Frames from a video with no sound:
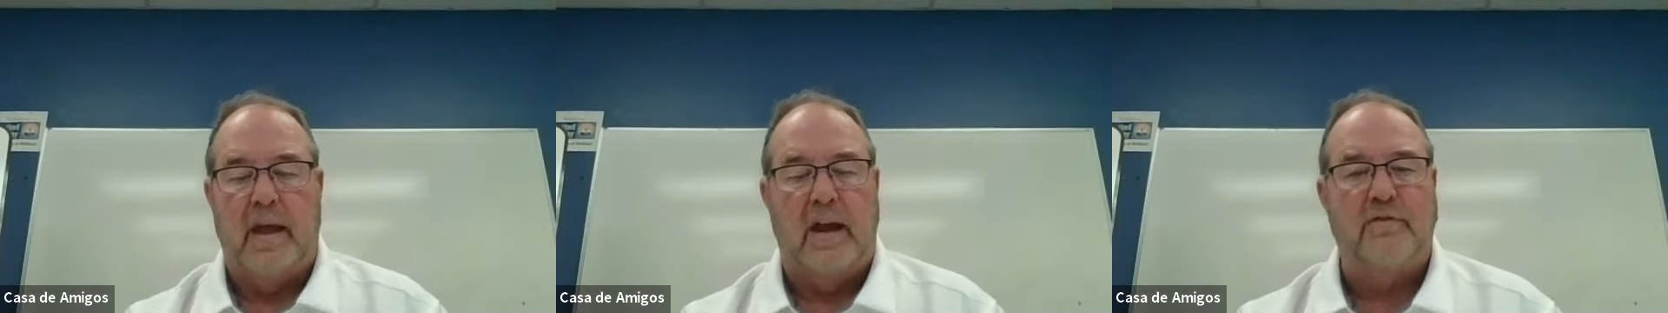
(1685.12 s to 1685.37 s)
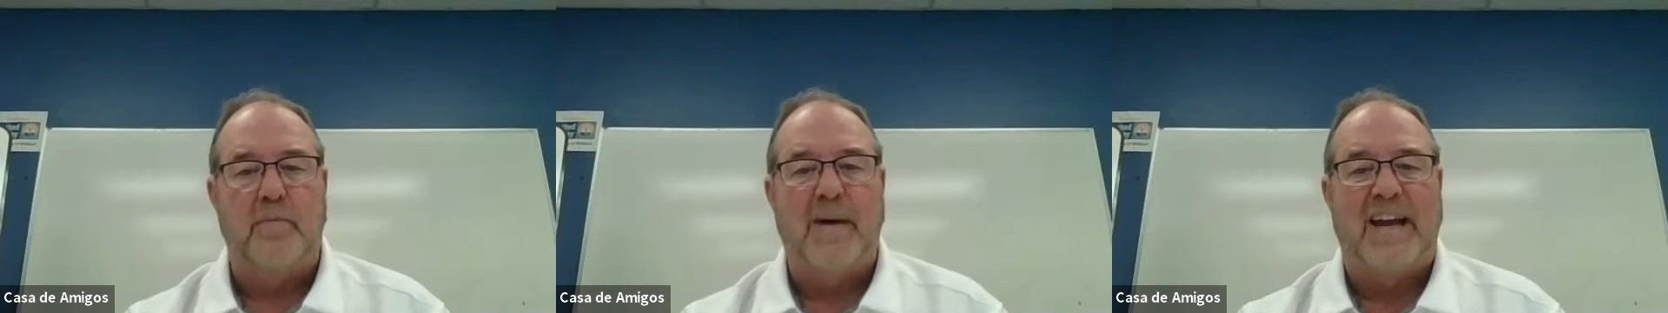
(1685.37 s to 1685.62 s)

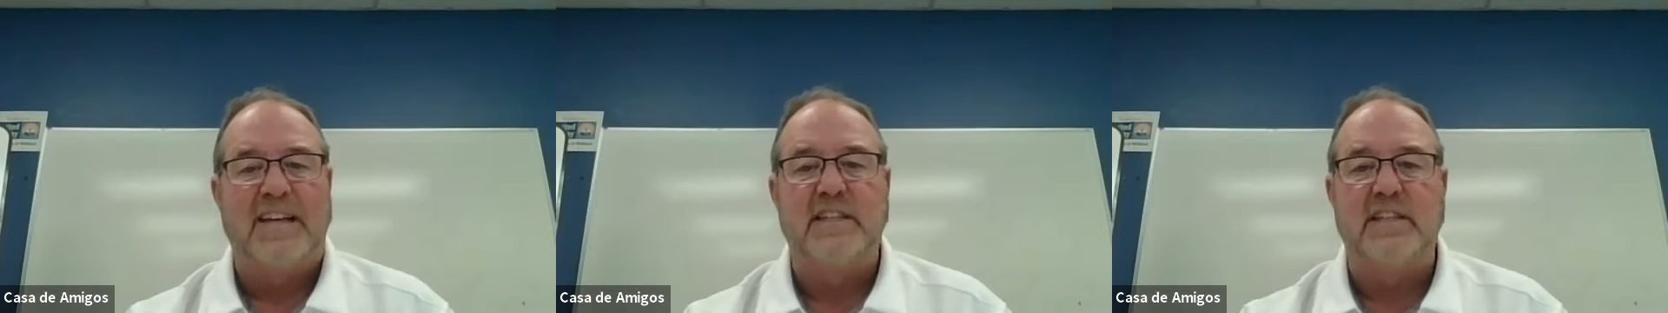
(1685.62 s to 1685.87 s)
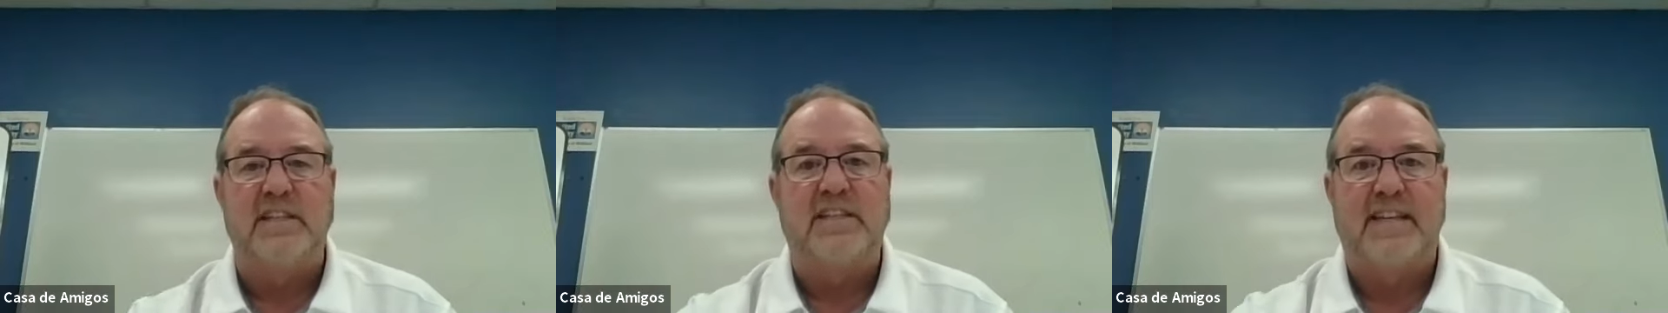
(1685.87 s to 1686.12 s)
Everybody
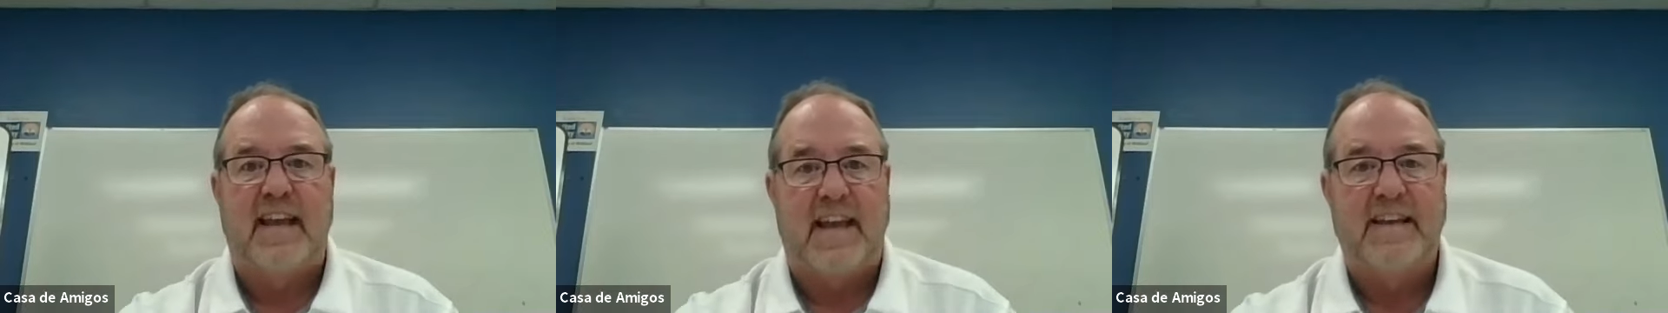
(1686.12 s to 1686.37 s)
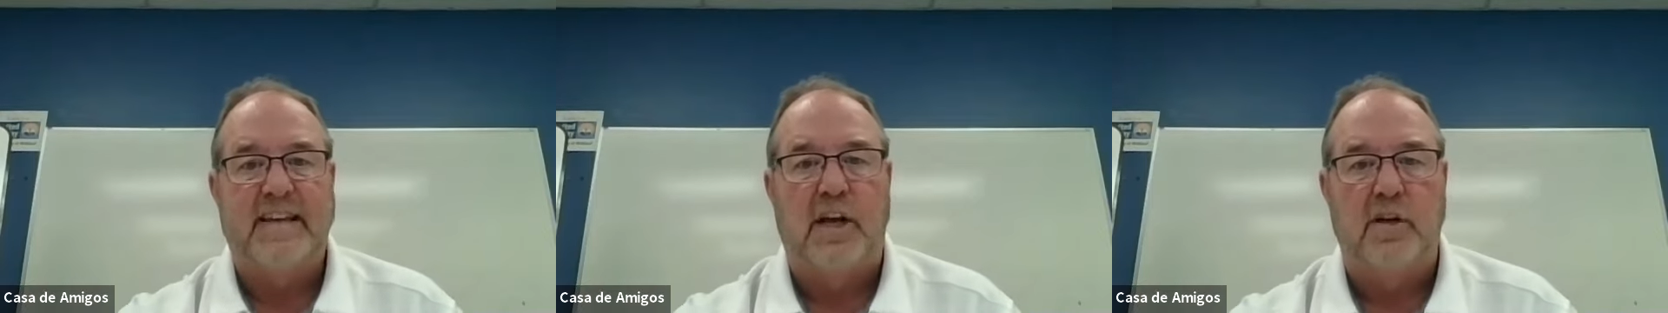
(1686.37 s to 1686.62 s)
just
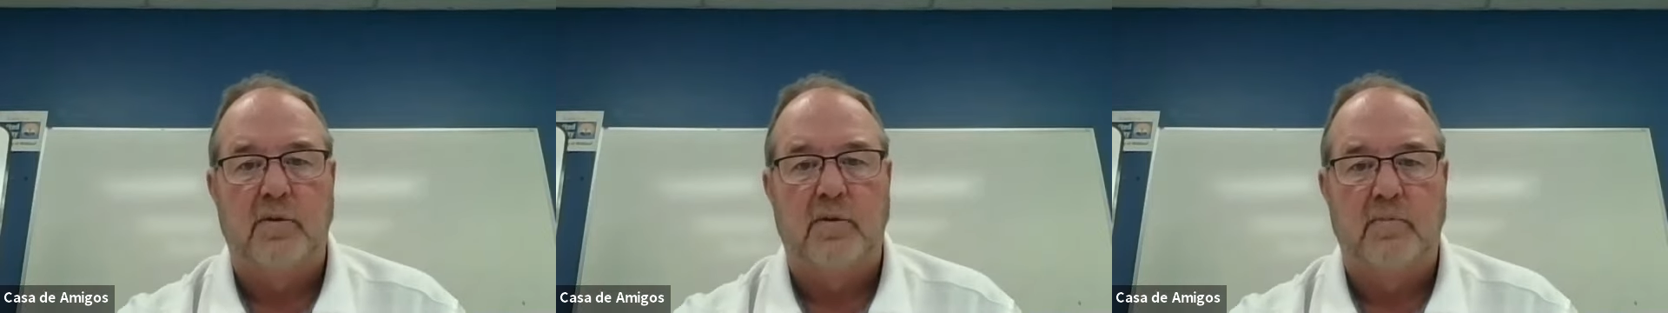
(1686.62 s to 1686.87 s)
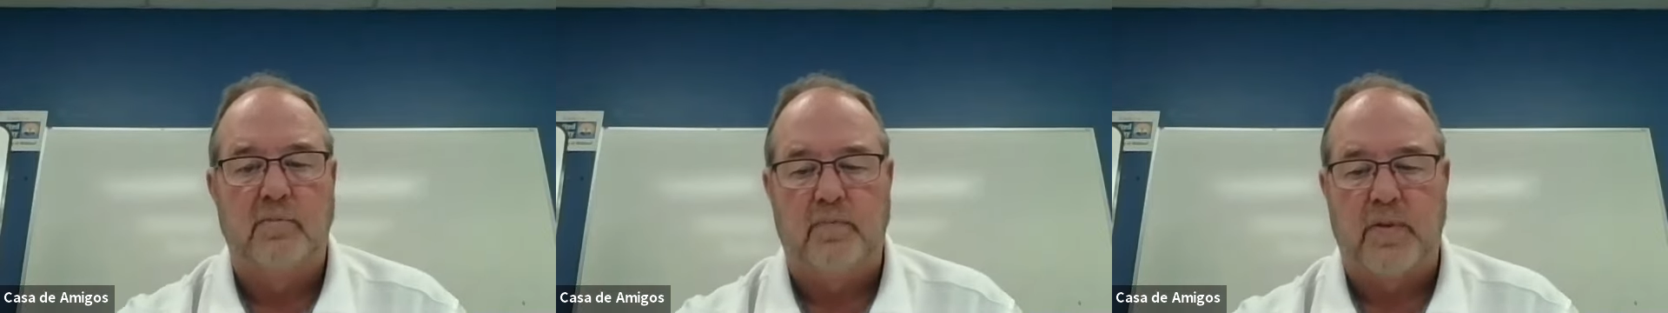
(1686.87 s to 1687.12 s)
stayed home.